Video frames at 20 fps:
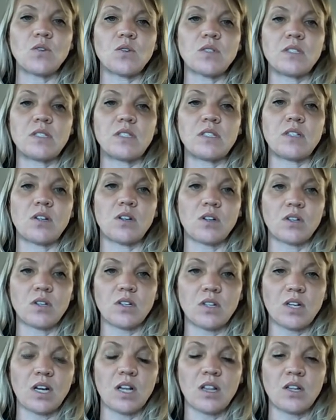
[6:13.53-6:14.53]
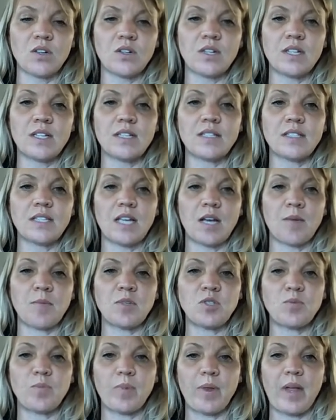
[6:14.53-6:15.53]
or dark a color is, how
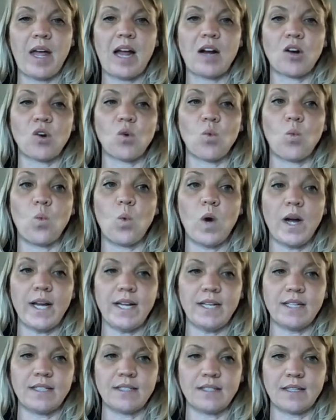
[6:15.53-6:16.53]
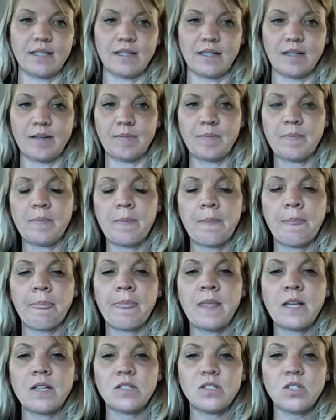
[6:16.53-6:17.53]
much black or white is in it.
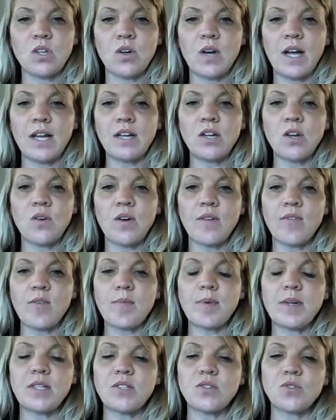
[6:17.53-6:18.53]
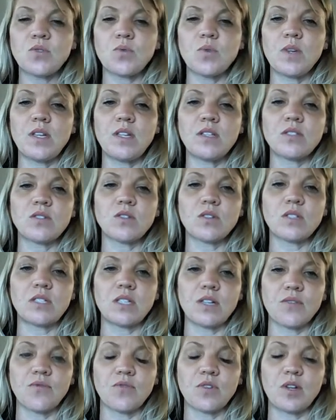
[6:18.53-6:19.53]
So I know everybody's screens look
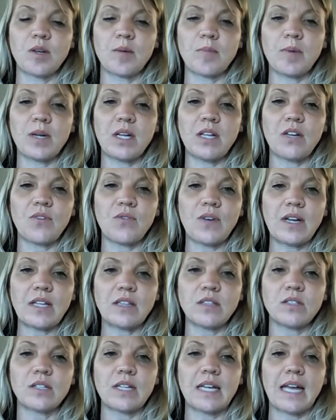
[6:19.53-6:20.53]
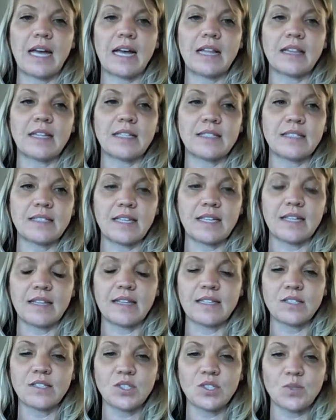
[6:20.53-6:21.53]
different, but if I look at, let's say,
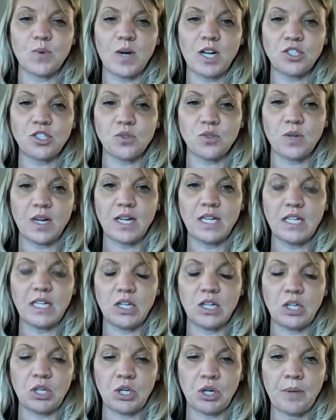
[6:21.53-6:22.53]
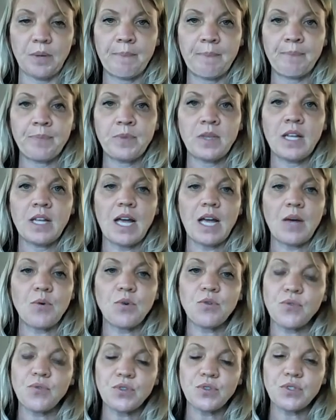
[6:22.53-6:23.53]
this swatch right here, I
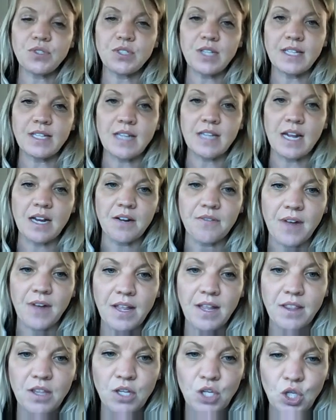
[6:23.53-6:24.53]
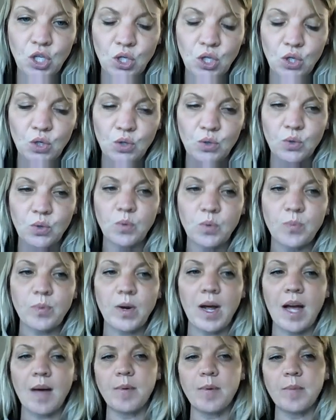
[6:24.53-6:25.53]
would first identify the hue.
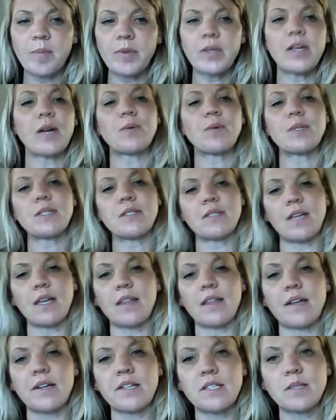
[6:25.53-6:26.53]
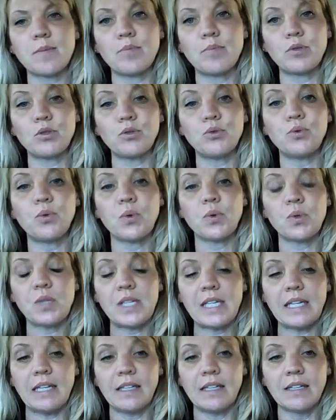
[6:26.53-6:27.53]
Probably I would say that is a
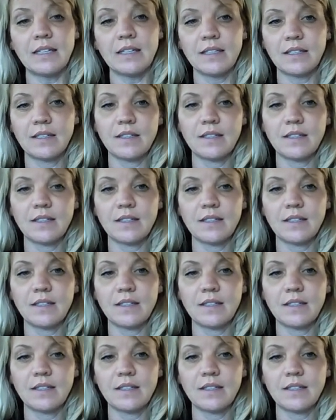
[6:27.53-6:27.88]
blue-green.